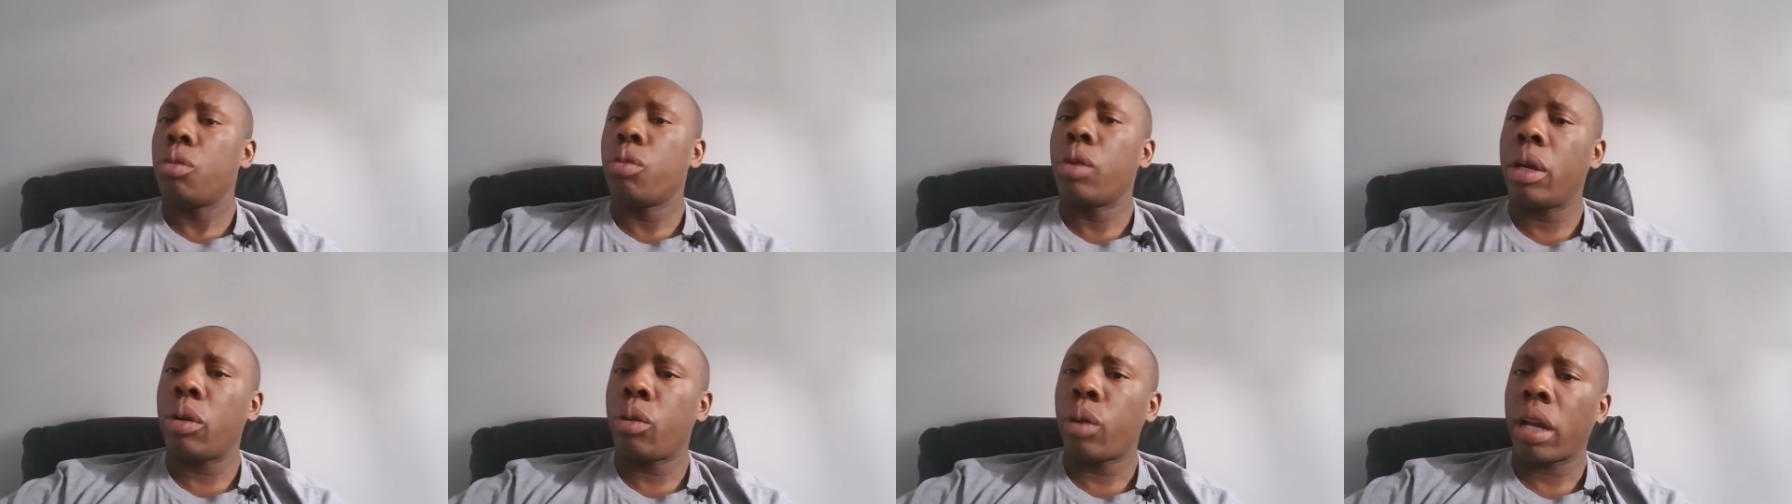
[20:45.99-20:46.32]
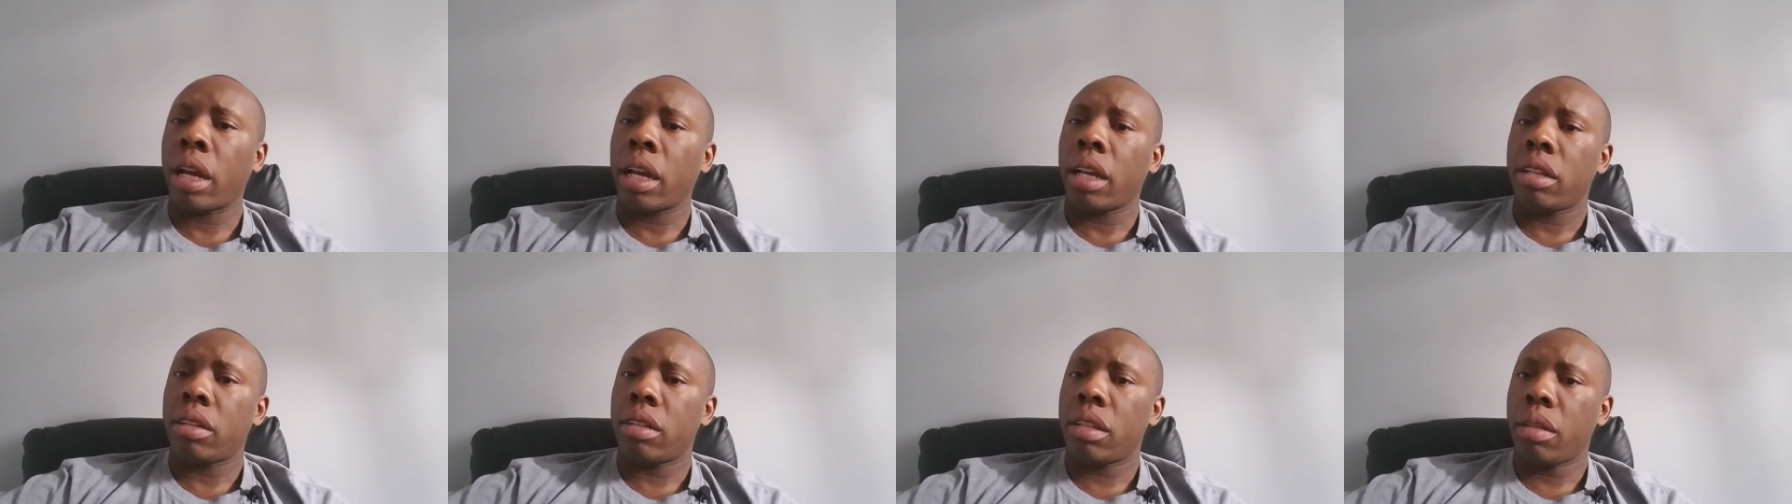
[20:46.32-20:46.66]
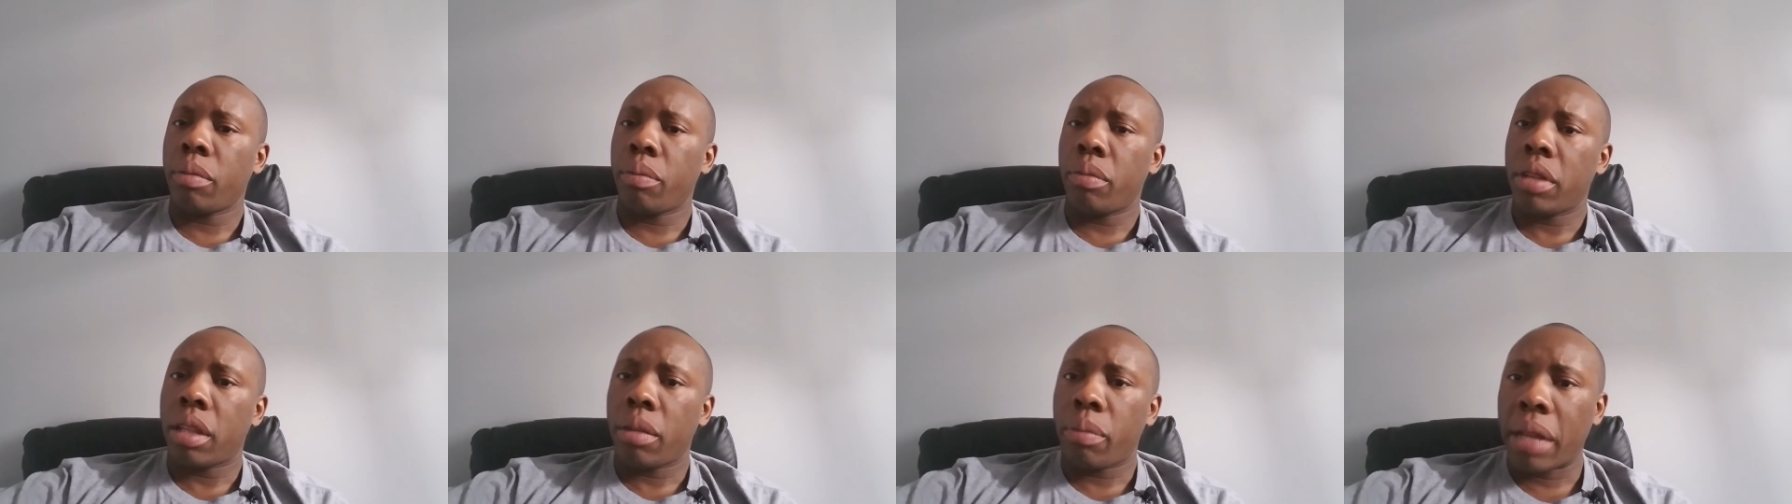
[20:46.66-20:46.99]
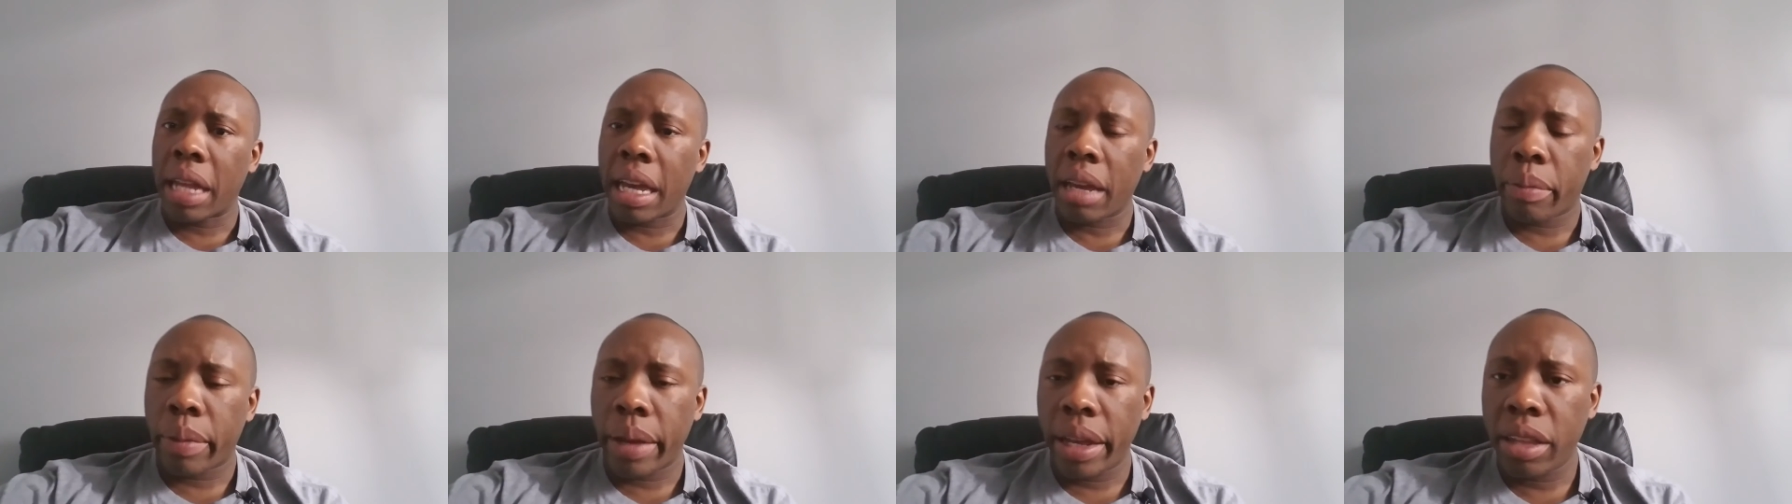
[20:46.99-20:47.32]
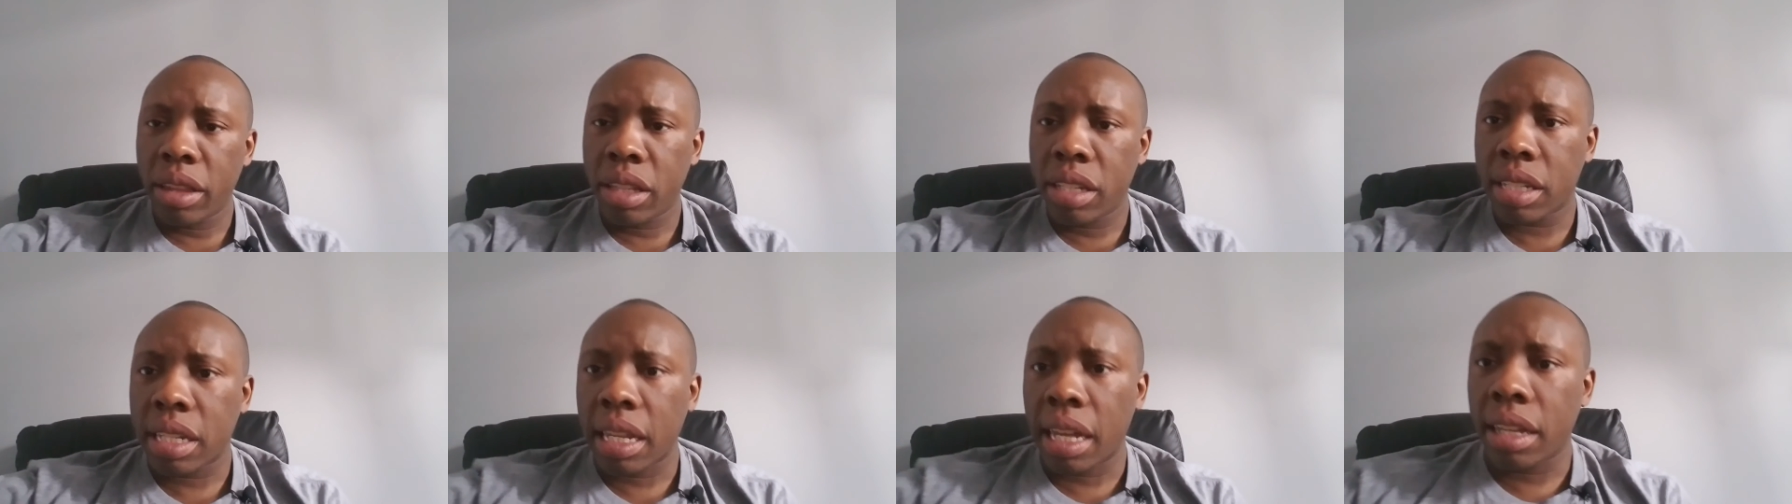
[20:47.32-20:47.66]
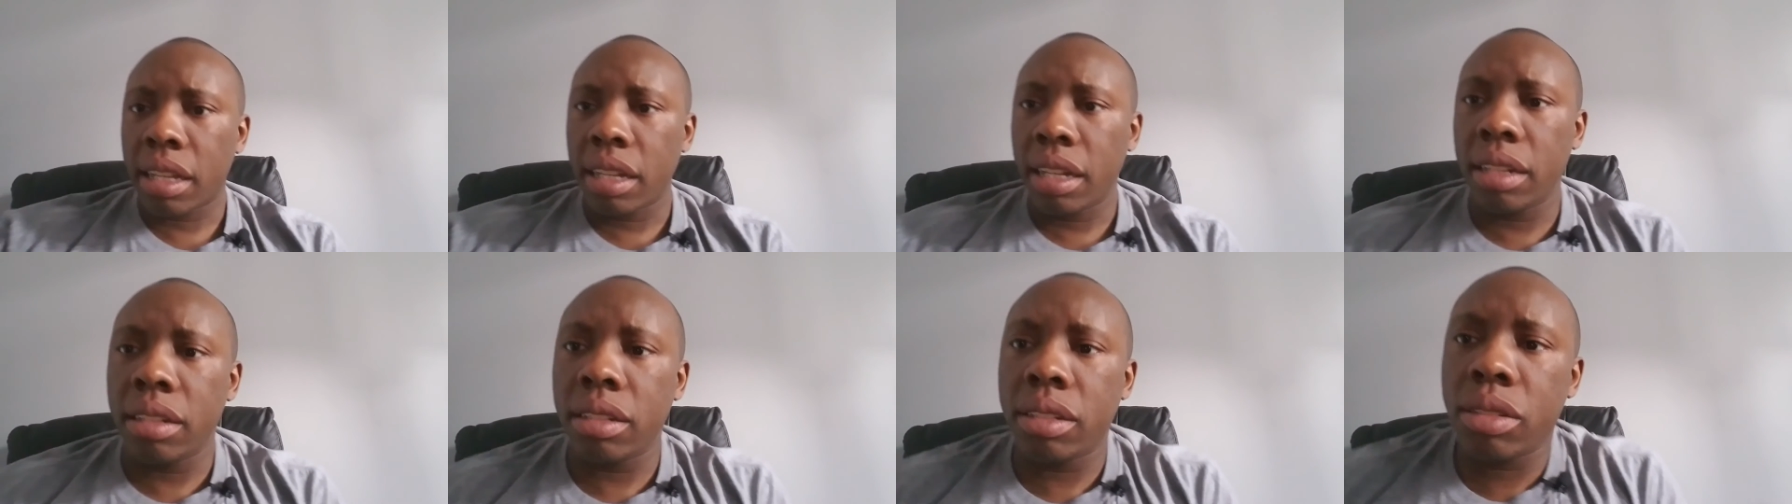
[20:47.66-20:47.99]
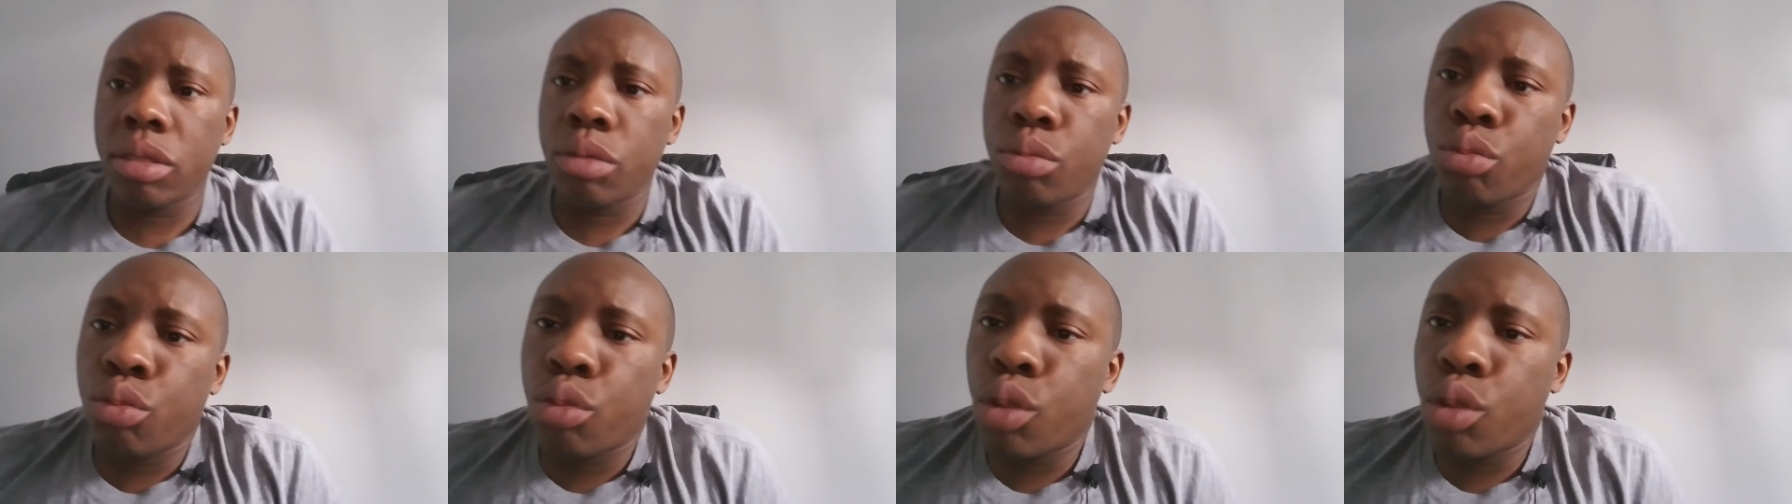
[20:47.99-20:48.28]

wait, wait. The, the Black Panthers got guns.